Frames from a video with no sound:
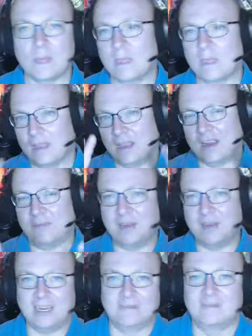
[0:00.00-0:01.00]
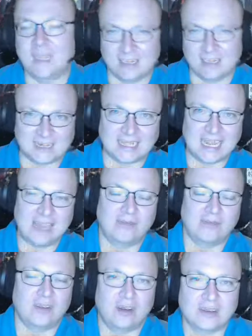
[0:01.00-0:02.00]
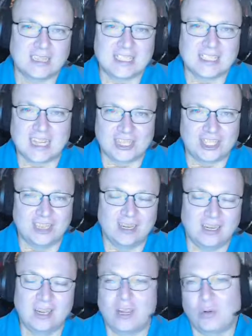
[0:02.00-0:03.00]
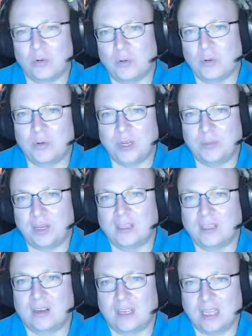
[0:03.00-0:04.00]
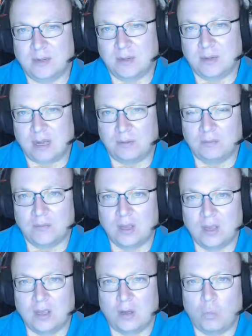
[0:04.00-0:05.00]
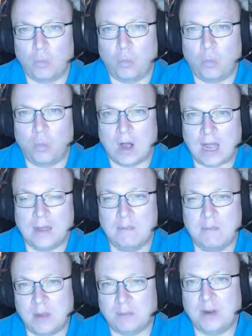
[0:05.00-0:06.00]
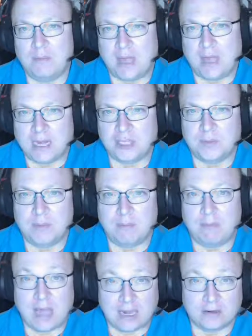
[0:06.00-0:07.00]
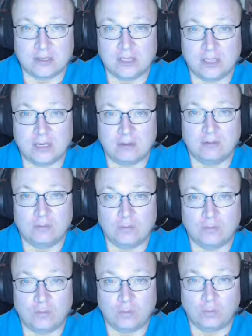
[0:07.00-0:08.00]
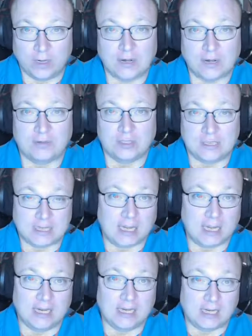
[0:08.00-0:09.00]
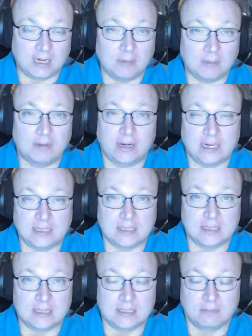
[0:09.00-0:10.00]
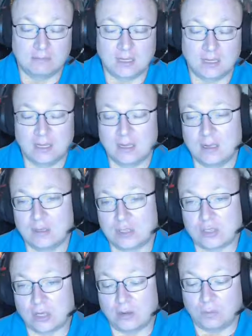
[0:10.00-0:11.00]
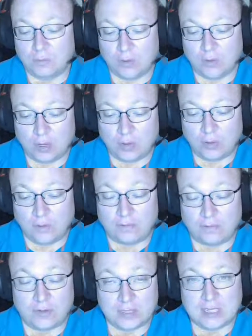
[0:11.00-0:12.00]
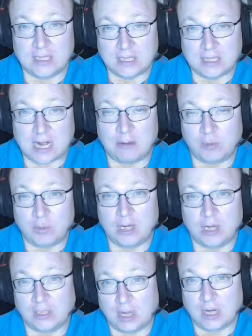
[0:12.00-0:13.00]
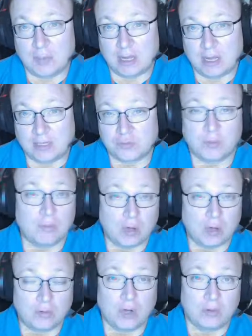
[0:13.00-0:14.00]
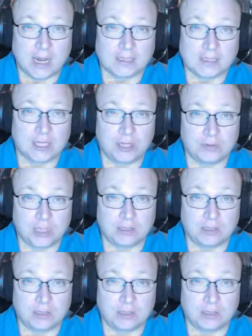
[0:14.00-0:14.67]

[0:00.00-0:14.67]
Hey everybody. Today for our discussion, we're going to be talking about why memory management matters whenever designing an operating system. So, the first thing that I would want to talk about is remote code execution.